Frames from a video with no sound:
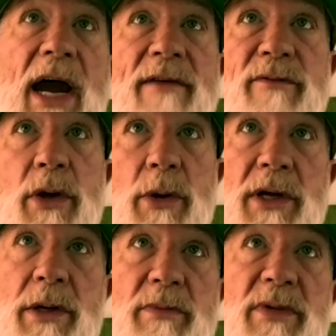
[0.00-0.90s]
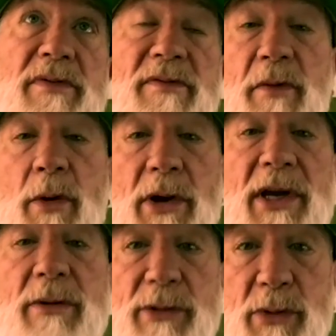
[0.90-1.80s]
I've known him before
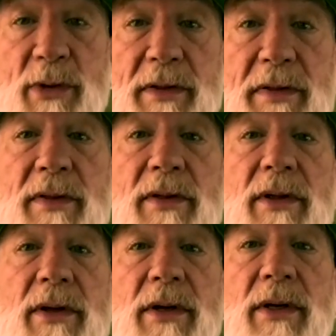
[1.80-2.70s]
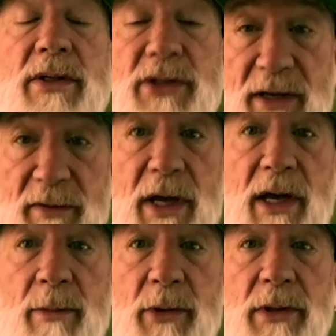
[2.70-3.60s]
he was with Saving
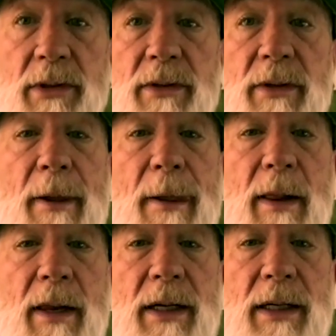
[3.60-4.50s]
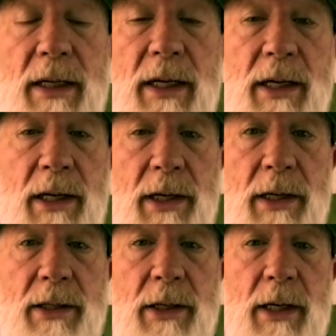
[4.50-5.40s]
Abel,
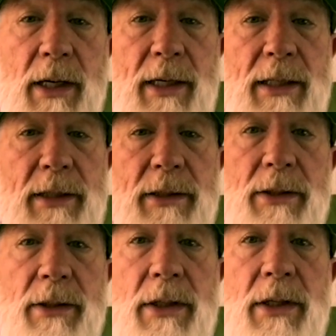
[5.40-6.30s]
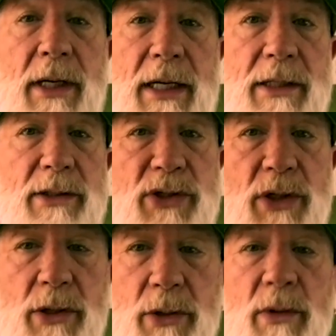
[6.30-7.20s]
and
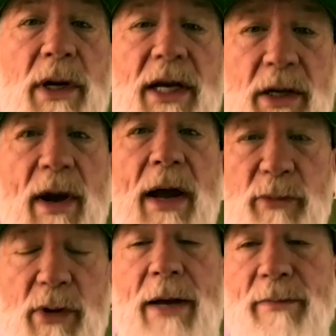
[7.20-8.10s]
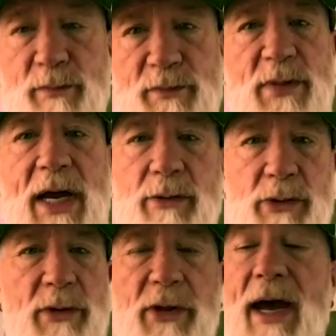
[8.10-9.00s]
so anyway, I
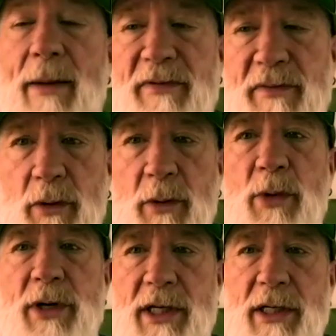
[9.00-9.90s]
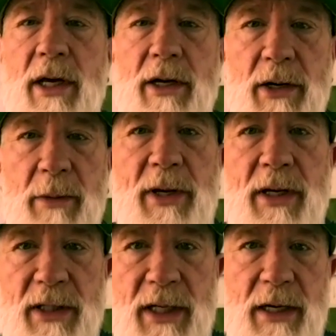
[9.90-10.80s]
was real happy for him when he ended up
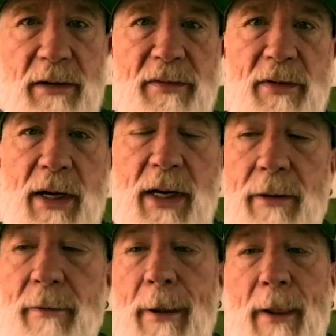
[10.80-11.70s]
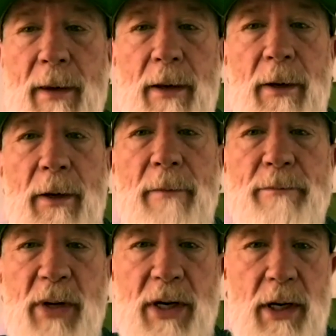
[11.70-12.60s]
getting a gig for that.
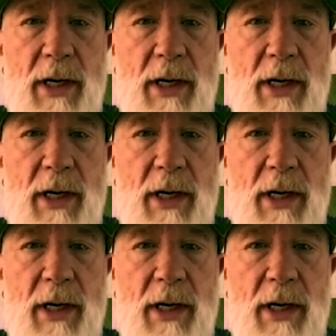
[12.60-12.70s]
But